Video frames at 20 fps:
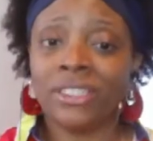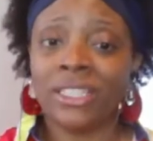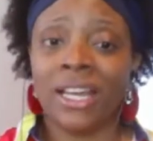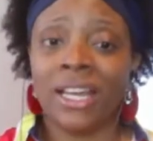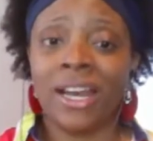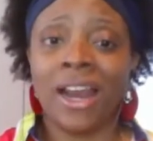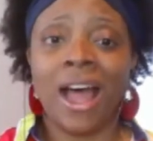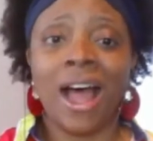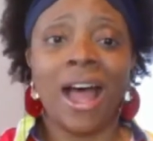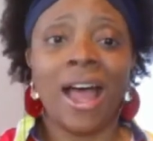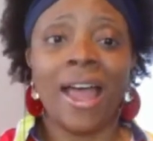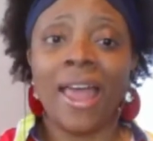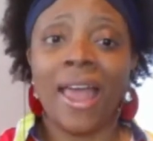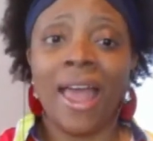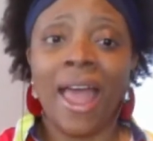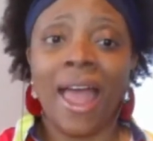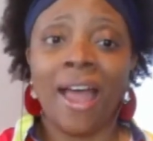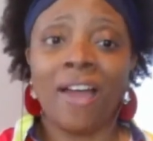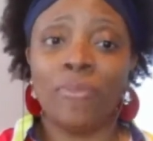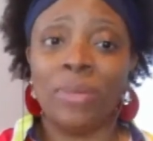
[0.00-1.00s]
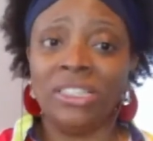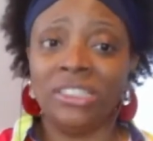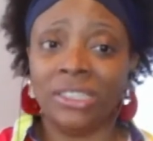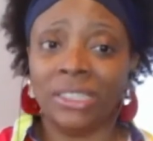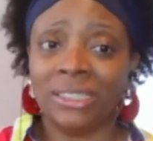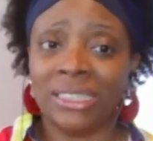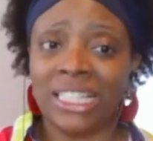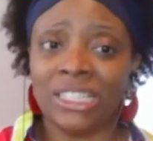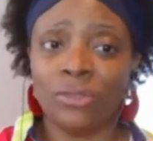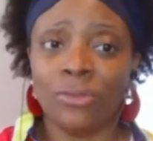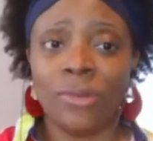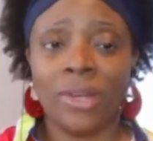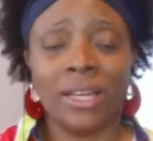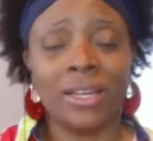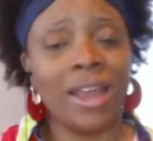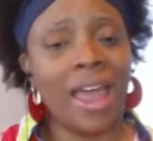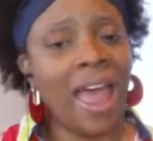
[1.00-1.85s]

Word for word: and I have been successful at